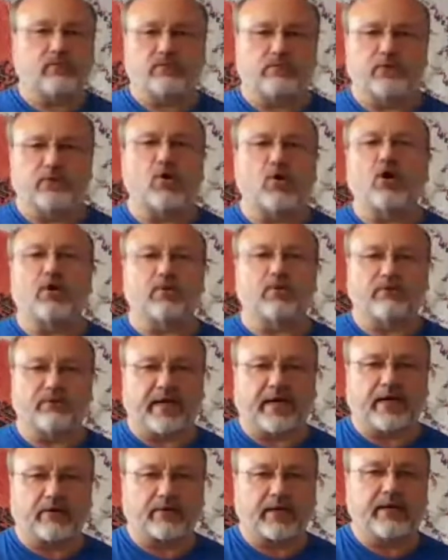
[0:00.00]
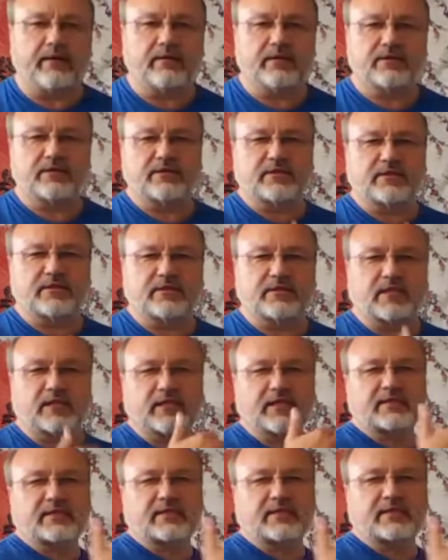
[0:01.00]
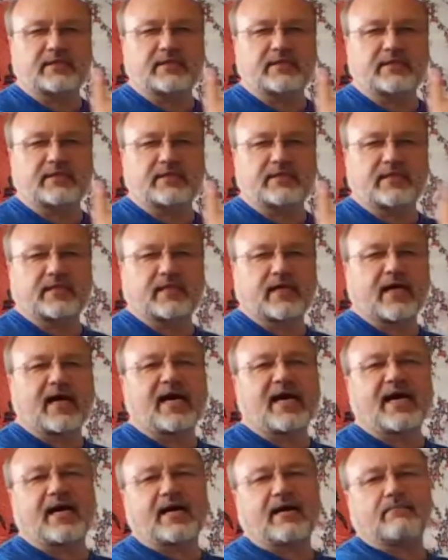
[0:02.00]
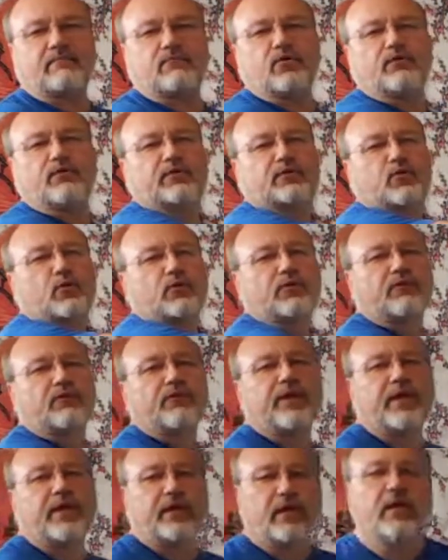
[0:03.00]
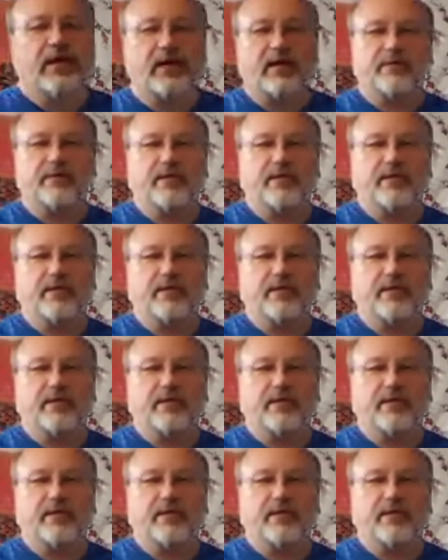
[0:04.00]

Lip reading: no harm, no foul, right? This is at least in the hobby, the